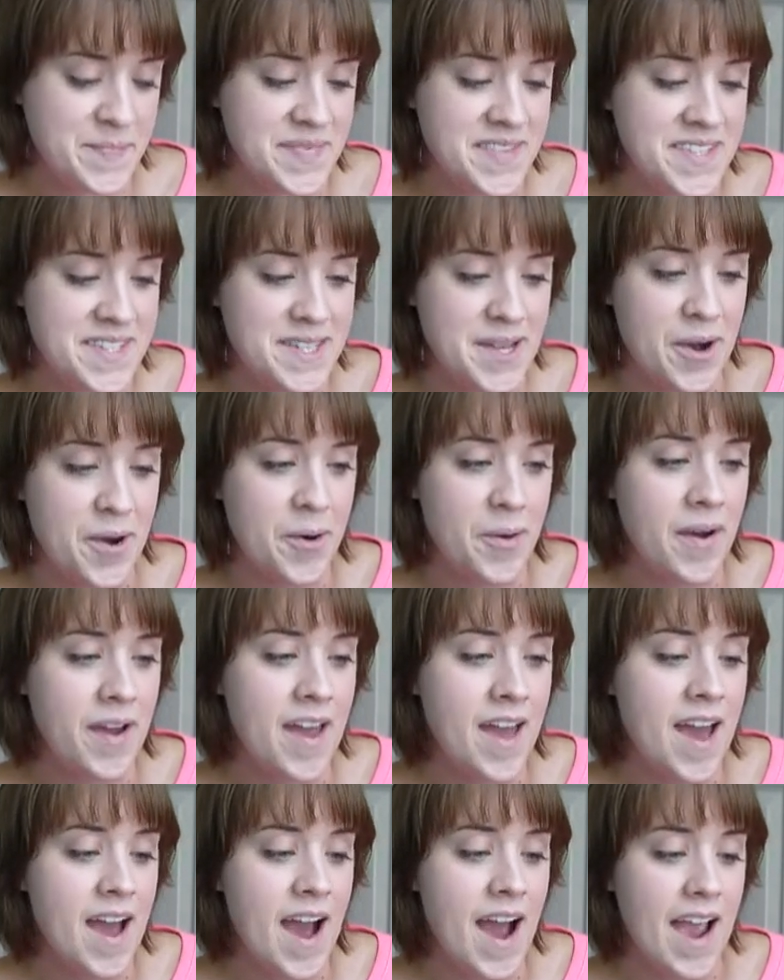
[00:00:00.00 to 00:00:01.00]
So
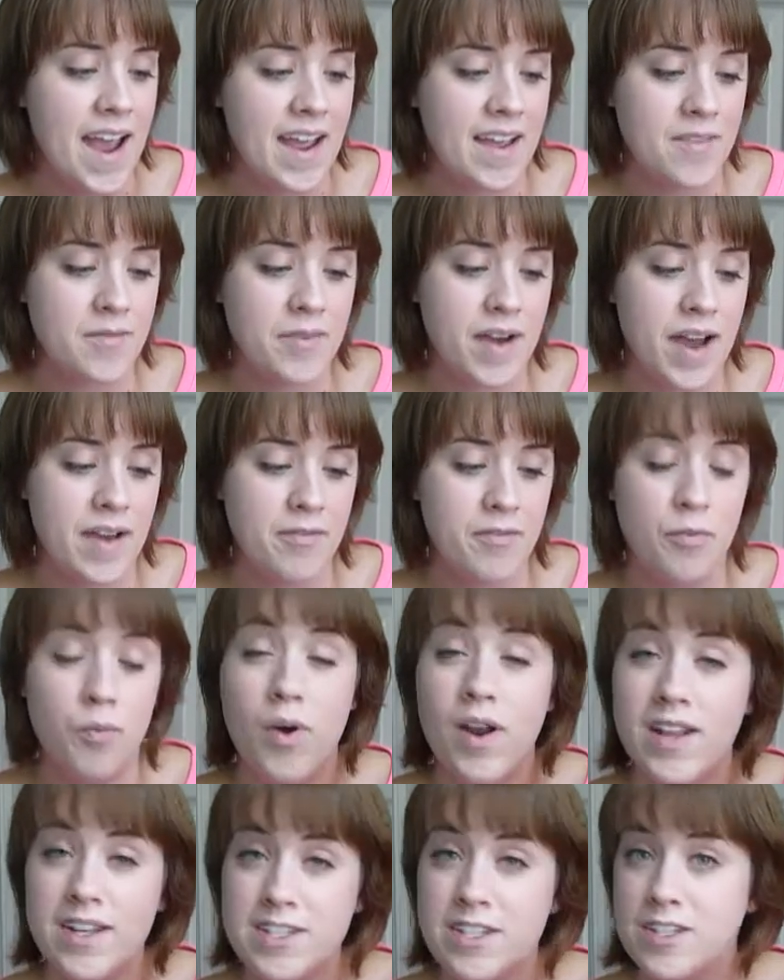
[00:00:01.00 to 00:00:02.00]
I've
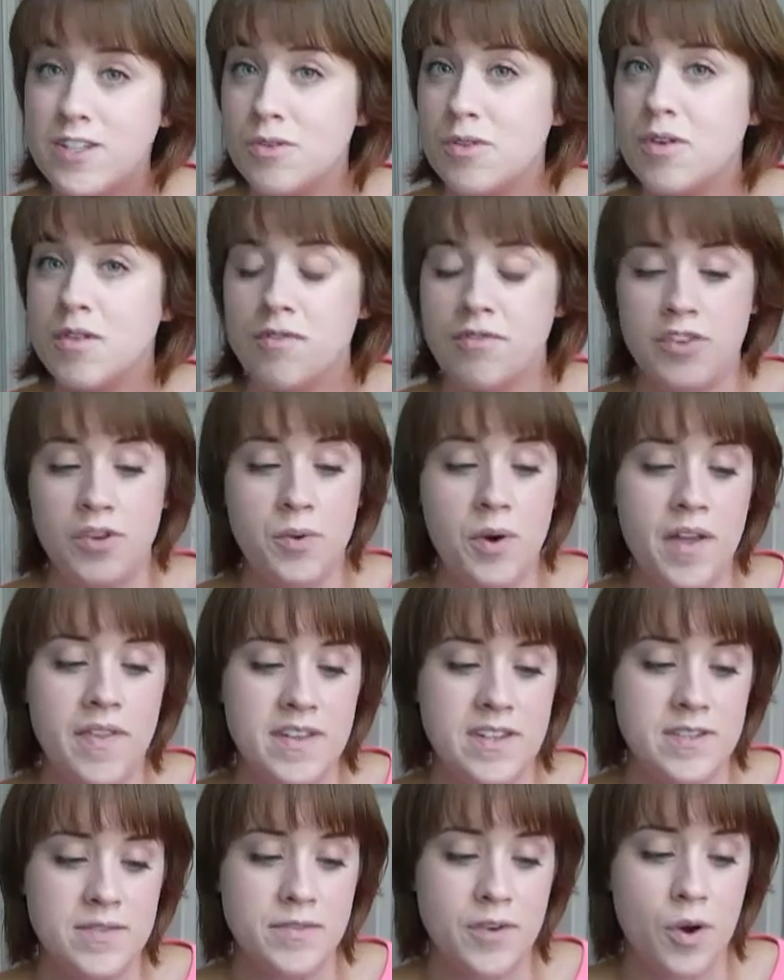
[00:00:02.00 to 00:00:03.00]
wanted to do a review on
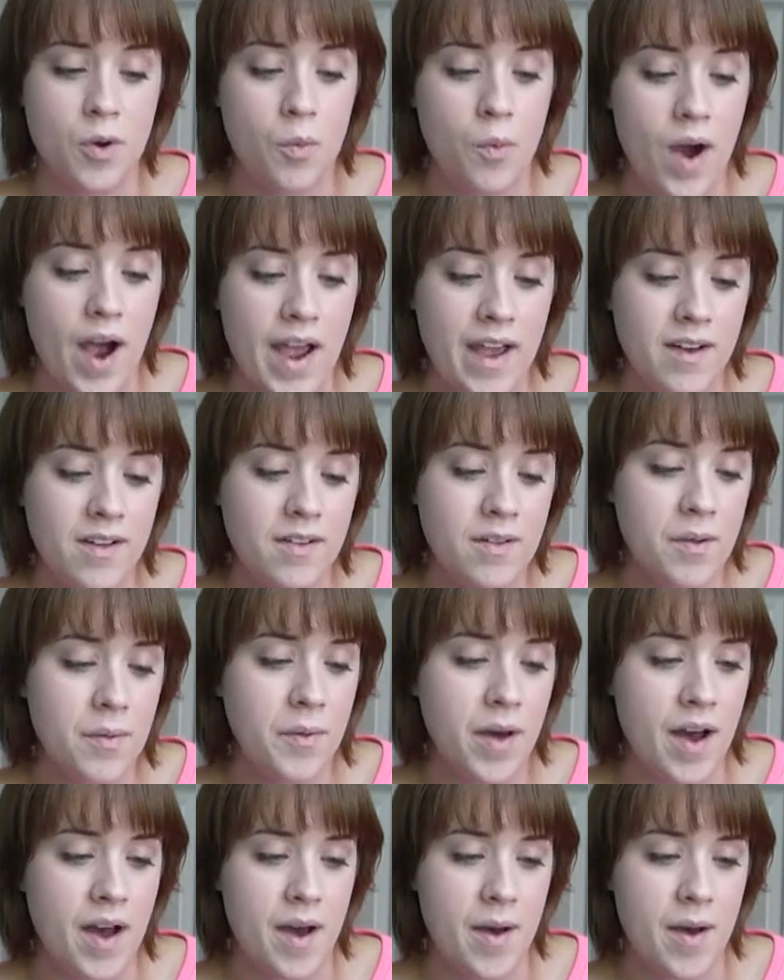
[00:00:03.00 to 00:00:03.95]
this for a while,